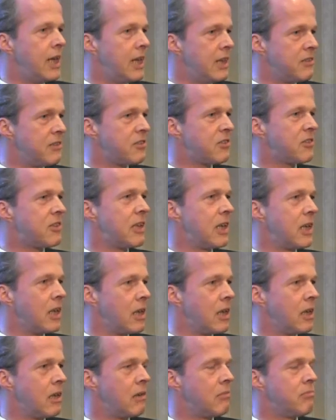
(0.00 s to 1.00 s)
is
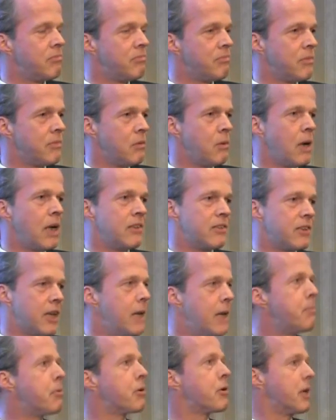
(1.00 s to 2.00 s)
still, well, it's a
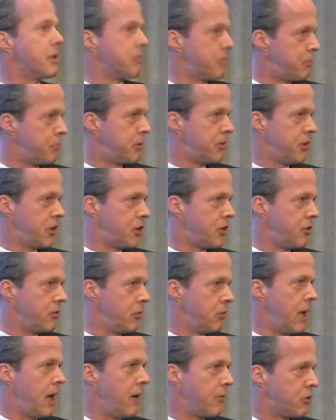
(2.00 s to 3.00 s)
hypocrite position,
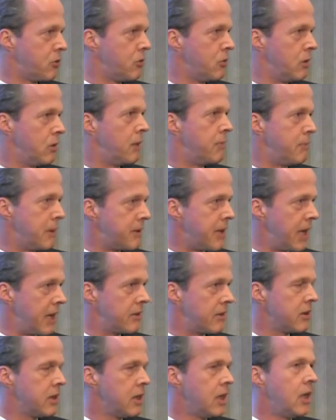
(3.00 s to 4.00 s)
we have to admit
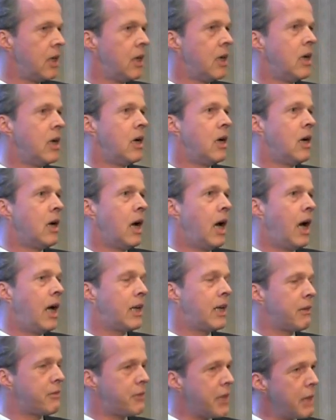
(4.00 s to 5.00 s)
that.
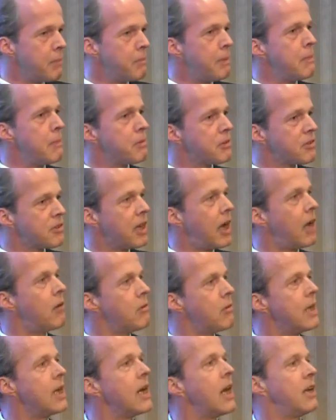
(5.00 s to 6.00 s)
And I think people start
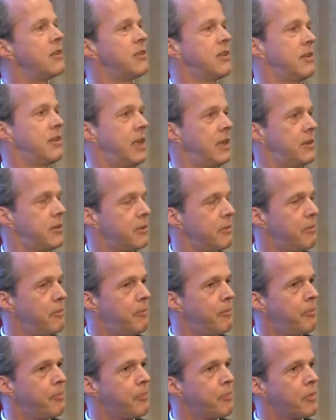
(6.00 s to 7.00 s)
realizing that.
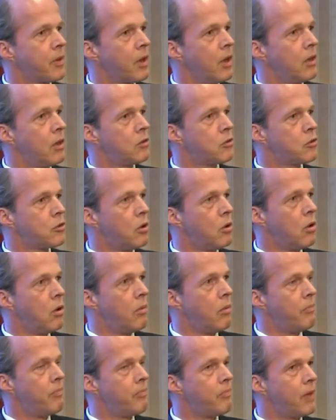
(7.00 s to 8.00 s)

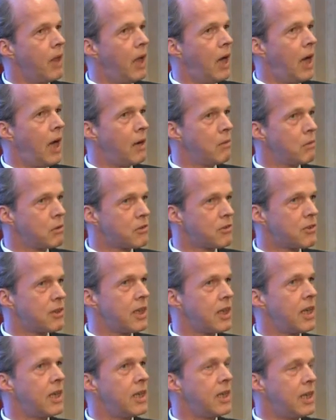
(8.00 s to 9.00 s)
So I would
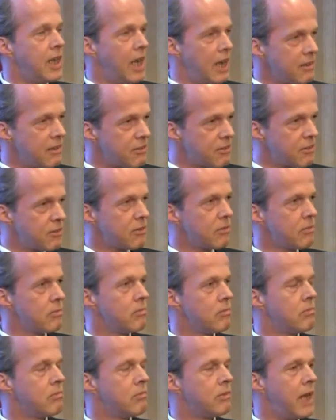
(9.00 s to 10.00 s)
say, yes,
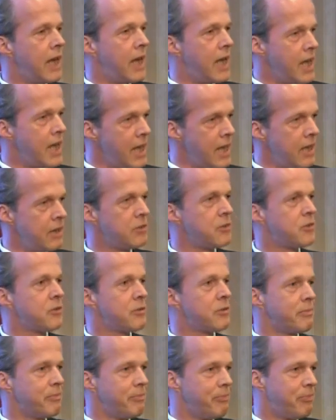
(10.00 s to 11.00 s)
there
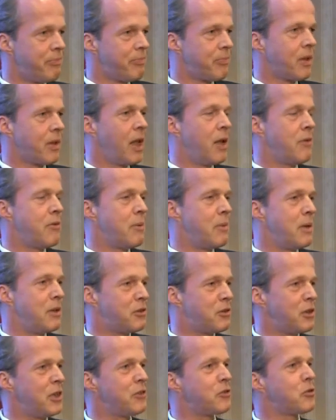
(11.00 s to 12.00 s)
is, if I may
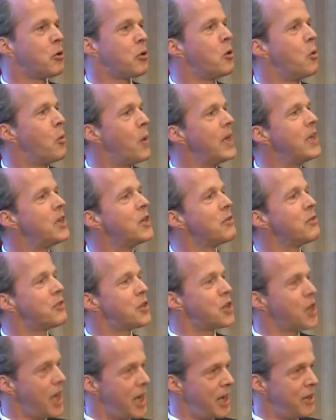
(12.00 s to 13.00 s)
say so, the wind of
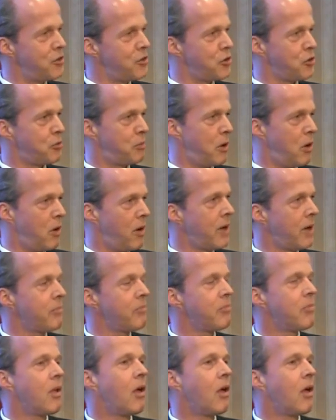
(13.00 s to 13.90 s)
change is blowing,